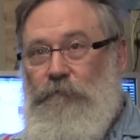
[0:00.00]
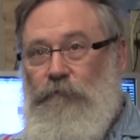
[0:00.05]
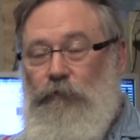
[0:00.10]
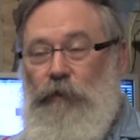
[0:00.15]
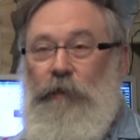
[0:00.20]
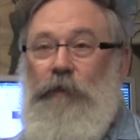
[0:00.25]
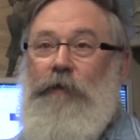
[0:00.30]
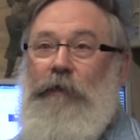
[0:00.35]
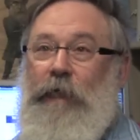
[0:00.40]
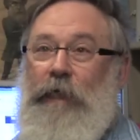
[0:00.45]

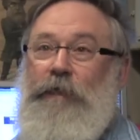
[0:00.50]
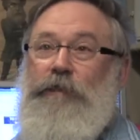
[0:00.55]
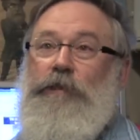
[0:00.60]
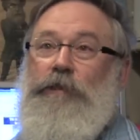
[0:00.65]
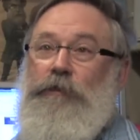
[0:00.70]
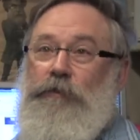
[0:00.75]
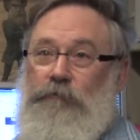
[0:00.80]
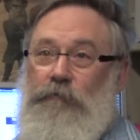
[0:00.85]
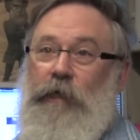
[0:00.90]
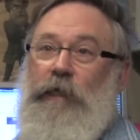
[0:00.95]
Well, they're
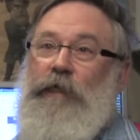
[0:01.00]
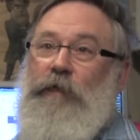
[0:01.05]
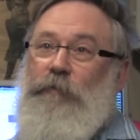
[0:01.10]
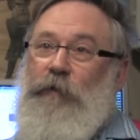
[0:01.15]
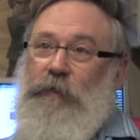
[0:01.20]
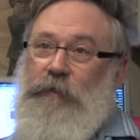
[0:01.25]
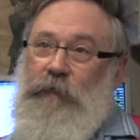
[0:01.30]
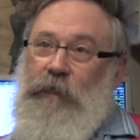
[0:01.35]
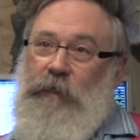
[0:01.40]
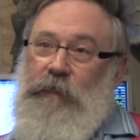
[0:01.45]
agents writing
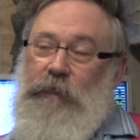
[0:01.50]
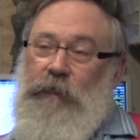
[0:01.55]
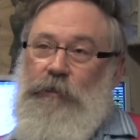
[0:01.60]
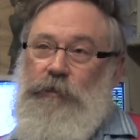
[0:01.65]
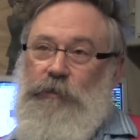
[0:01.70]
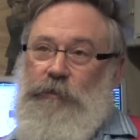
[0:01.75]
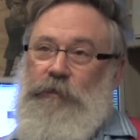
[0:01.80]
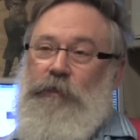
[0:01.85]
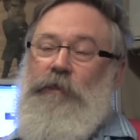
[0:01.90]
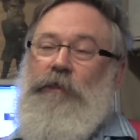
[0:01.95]
about getting
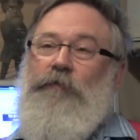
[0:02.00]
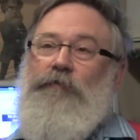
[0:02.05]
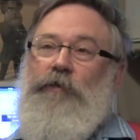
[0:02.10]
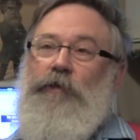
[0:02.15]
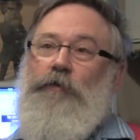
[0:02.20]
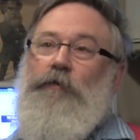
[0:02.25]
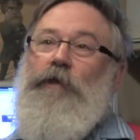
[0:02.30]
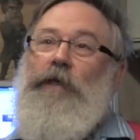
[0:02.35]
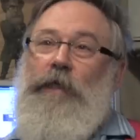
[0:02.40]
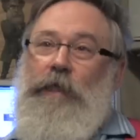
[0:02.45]
agents. They're giving
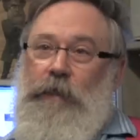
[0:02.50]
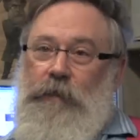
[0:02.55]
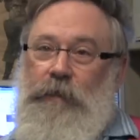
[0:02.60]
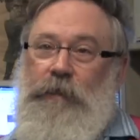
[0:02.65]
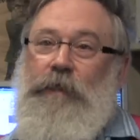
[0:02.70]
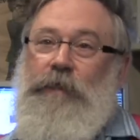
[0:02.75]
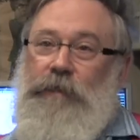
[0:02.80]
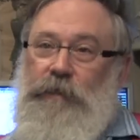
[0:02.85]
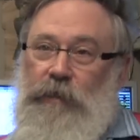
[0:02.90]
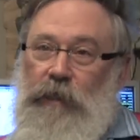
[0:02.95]
you
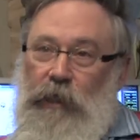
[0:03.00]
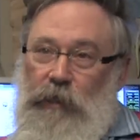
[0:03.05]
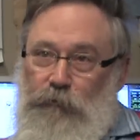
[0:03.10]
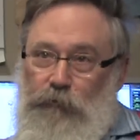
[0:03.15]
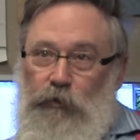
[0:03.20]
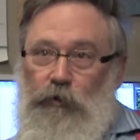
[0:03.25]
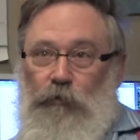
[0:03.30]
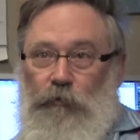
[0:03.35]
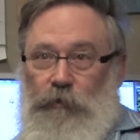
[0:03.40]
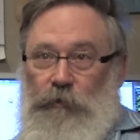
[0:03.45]
the inside
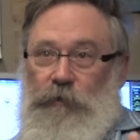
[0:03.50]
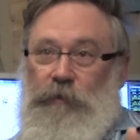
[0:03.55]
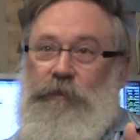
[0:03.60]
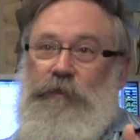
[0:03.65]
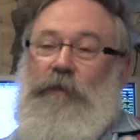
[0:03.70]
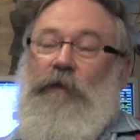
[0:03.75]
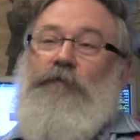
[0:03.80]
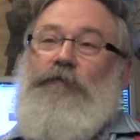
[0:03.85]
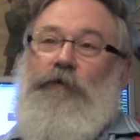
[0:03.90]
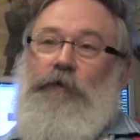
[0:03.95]
poop, the
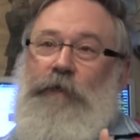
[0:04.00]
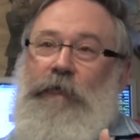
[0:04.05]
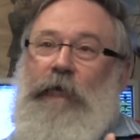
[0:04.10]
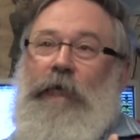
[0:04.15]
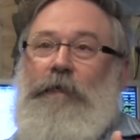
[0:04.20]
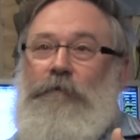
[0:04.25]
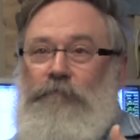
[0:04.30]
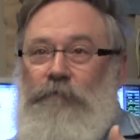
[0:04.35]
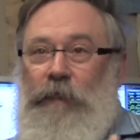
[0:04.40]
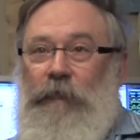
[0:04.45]
stuff you
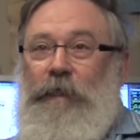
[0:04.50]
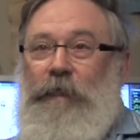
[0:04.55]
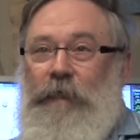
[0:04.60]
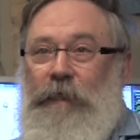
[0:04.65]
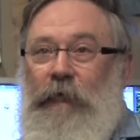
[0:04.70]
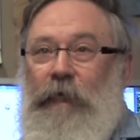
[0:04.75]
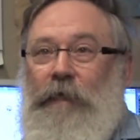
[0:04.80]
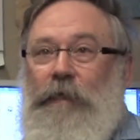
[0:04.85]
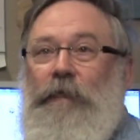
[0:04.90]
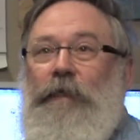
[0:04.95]
can't really
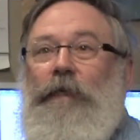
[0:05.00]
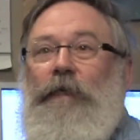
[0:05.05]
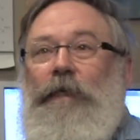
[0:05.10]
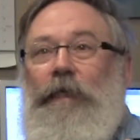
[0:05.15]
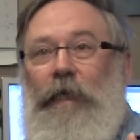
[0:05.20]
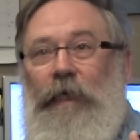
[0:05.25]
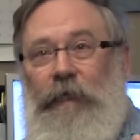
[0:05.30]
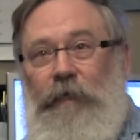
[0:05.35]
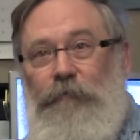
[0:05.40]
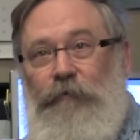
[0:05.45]
get
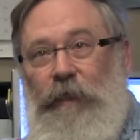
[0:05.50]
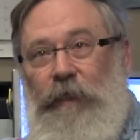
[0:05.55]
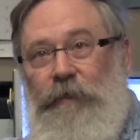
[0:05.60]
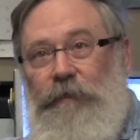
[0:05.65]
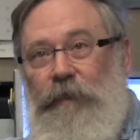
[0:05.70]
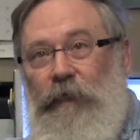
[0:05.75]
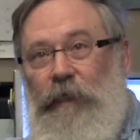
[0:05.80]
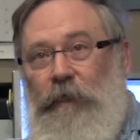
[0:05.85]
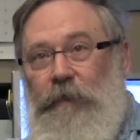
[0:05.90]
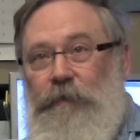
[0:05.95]

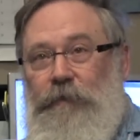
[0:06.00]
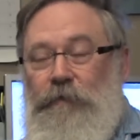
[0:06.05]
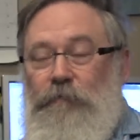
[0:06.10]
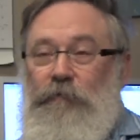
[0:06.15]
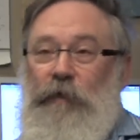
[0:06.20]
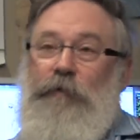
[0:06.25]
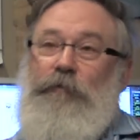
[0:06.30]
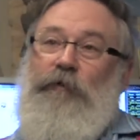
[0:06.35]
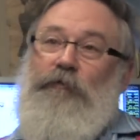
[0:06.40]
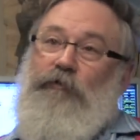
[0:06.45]
anyplace else,
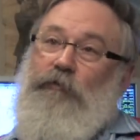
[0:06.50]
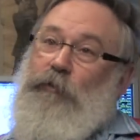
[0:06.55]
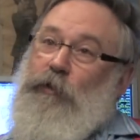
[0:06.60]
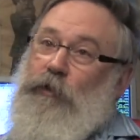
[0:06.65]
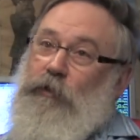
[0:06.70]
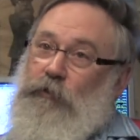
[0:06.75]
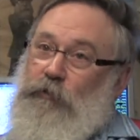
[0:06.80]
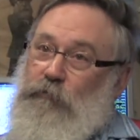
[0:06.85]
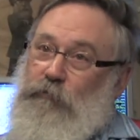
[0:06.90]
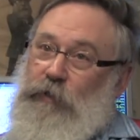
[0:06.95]
maybe from
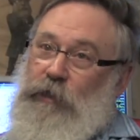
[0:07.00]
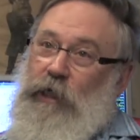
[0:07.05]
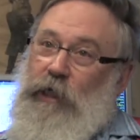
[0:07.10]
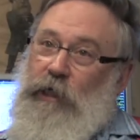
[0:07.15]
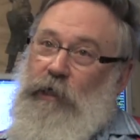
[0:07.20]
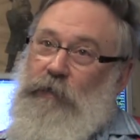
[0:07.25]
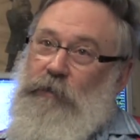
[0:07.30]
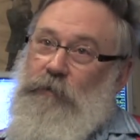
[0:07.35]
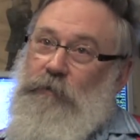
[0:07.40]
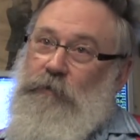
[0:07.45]
another
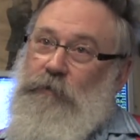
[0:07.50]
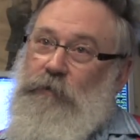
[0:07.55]
blog,